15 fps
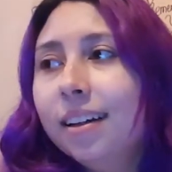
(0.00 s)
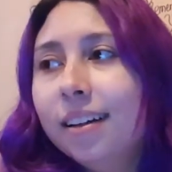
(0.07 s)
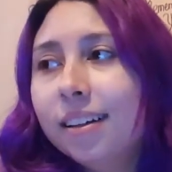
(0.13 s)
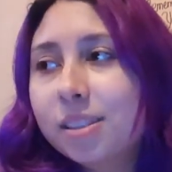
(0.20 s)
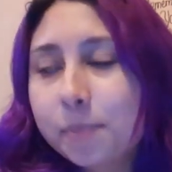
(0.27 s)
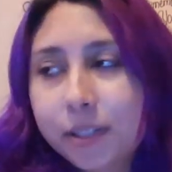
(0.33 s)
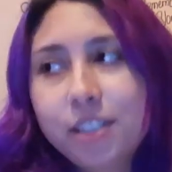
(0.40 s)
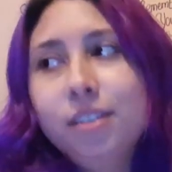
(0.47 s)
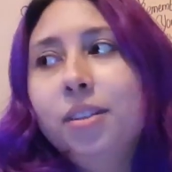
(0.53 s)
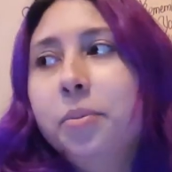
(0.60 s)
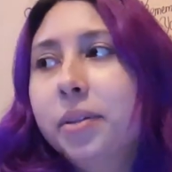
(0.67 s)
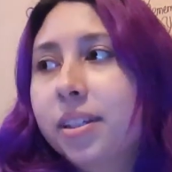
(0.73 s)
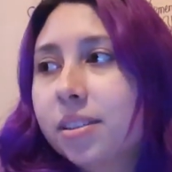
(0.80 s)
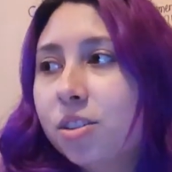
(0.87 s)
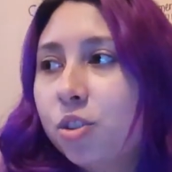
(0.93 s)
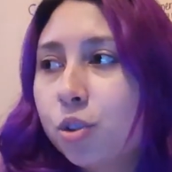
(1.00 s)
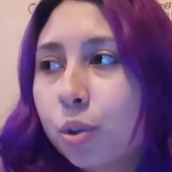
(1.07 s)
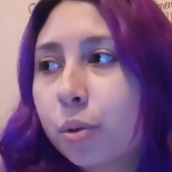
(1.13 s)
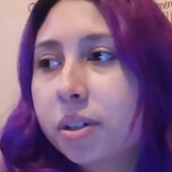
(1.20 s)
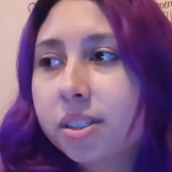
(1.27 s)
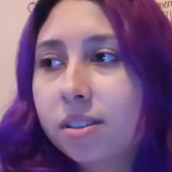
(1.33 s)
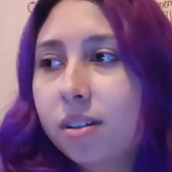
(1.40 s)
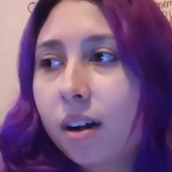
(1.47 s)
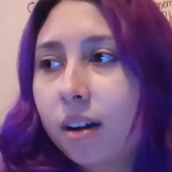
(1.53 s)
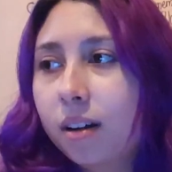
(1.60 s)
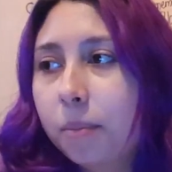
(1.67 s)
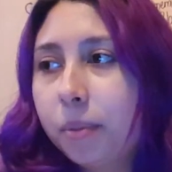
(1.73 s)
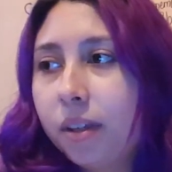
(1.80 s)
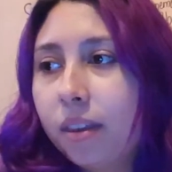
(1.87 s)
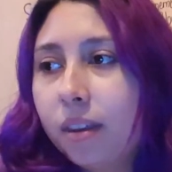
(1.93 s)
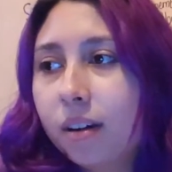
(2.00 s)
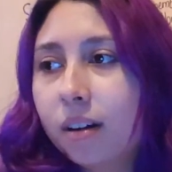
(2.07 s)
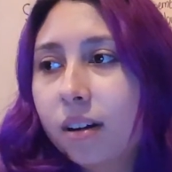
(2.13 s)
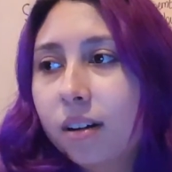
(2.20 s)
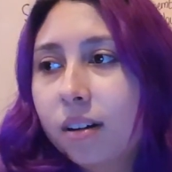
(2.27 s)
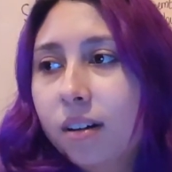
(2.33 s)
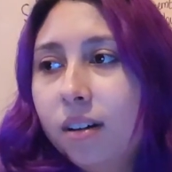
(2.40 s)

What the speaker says: Especially because Jorah is not gonna be there.